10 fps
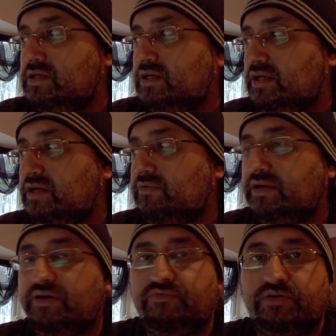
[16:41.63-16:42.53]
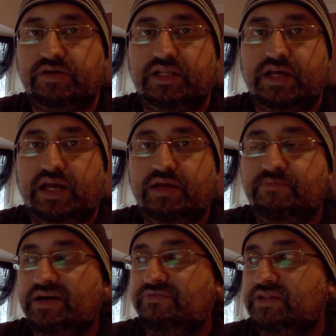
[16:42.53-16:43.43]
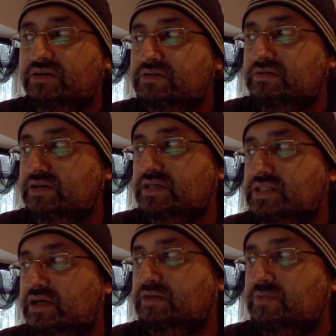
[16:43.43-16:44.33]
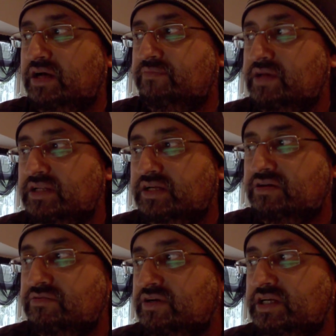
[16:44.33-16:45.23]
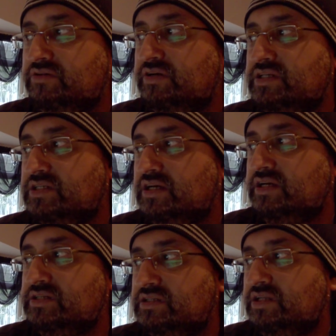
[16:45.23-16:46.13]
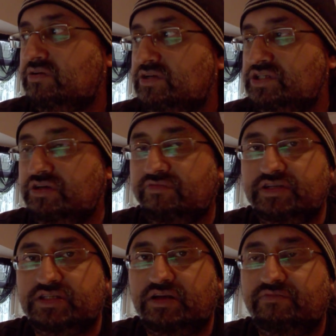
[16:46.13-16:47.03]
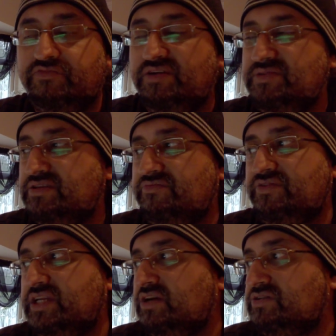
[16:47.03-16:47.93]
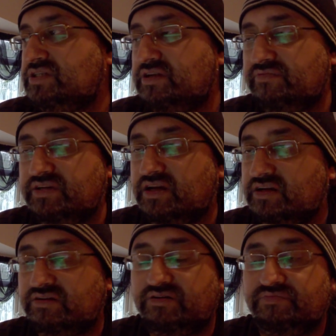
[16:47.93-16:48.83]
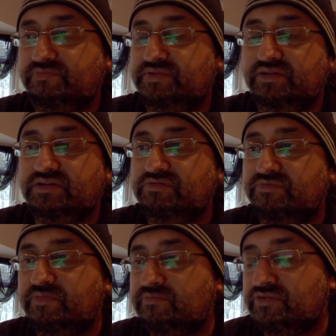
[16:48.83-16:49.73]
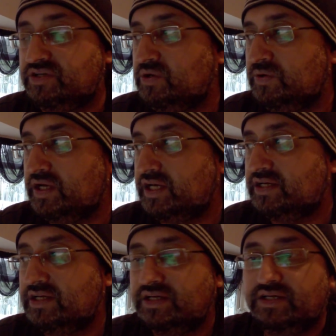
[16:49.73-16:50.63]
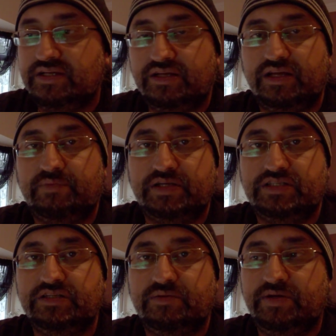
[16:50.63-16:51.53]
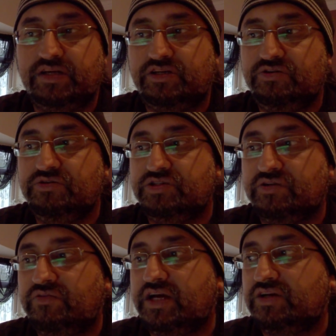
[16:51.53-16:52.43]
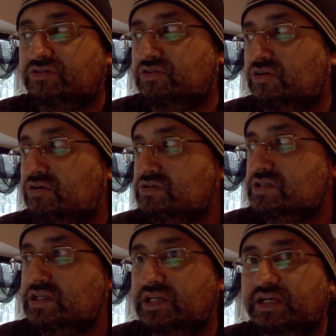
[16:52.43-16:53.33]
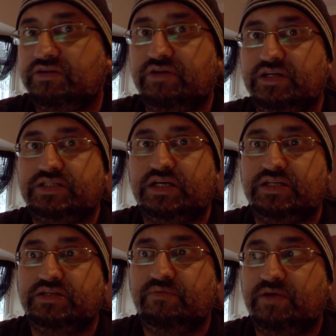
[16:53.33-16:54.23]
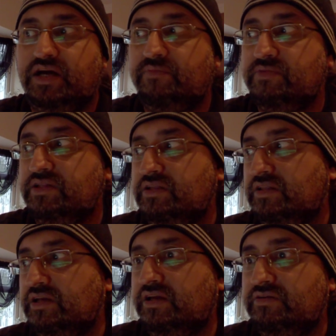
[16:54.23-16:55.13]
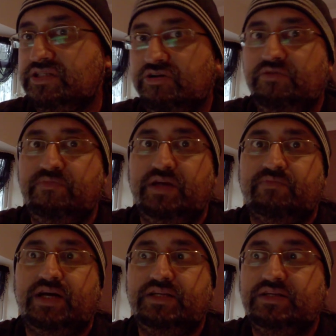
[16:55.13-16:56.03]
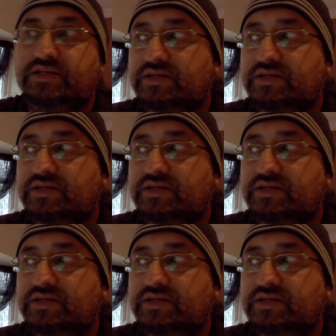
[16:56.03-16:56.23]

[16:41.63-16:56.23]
I know everyone's going to get hate, but I don't criticise Muhammad. I don't really criticise theology of Islam. Find me some videos or something. I can't seem to remember doing it, but I seem to be accused of like constantly criticising Muhammad and thingy. Show me, man.